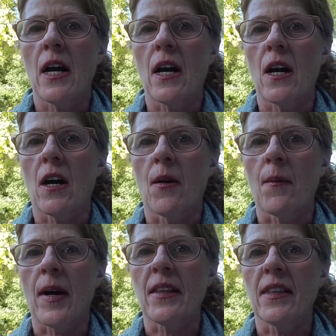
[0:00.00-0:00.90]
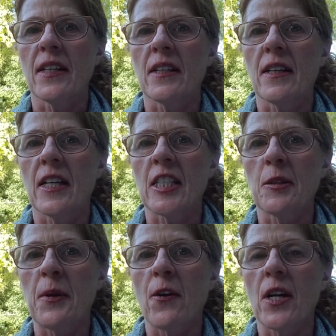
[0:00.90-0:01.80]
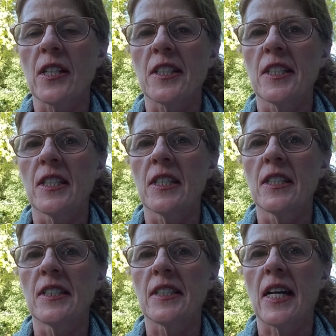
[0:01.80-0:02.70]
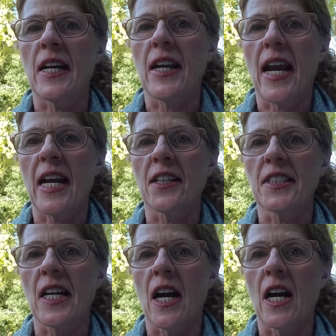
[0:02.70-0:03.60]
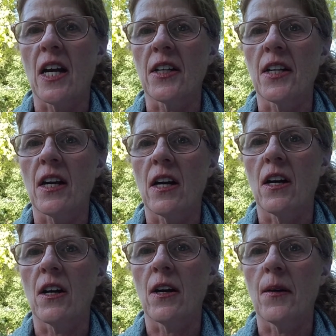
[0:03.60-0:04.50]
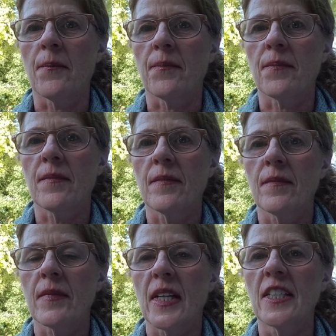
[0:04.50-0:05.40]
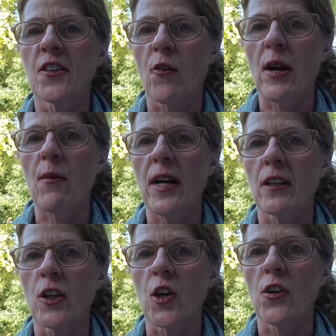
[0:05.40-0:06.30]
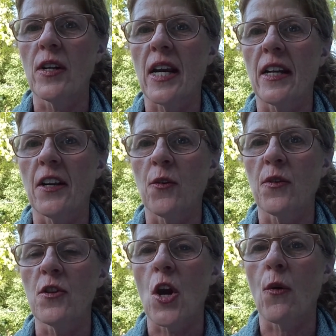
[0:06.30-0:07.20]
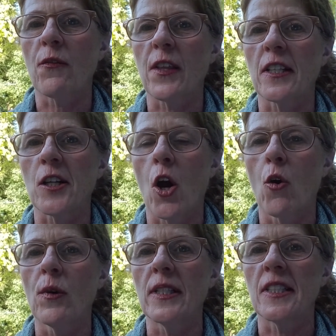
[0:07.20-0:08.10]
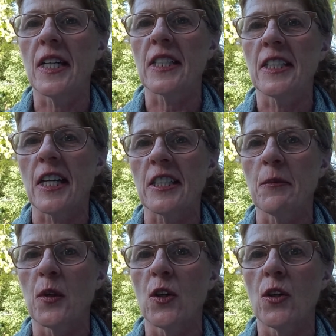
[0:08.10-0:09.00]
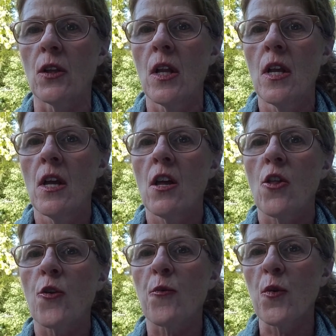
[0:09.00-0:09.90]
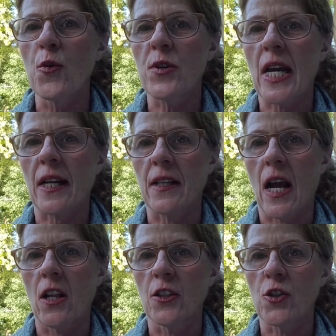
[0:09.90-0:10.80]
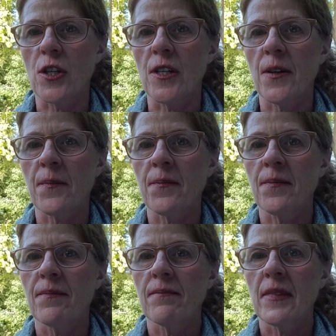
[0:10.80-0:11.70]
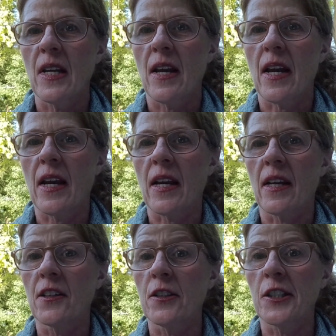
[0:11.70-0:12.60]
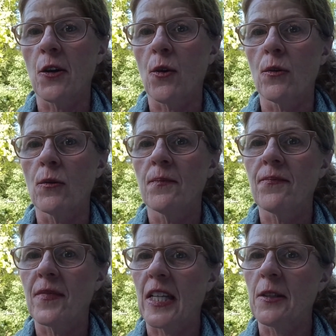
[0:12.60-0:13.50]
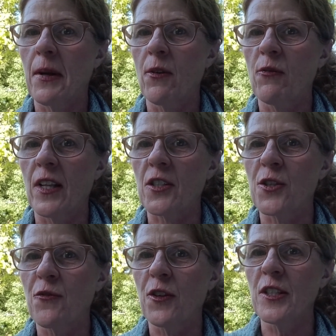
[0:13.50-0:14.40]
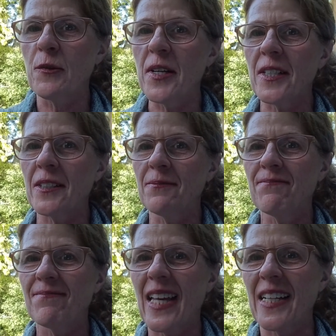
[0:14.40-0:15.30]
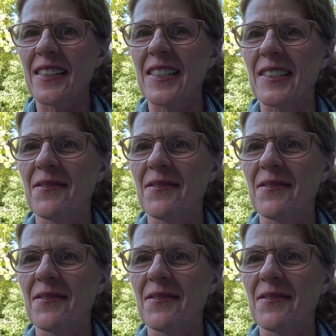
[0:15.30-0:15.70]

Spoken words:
I think experiences and hands-on is a great way to learn, and I don't know if that's always accessible through technology. And so that's my reflection for this week. Thanks.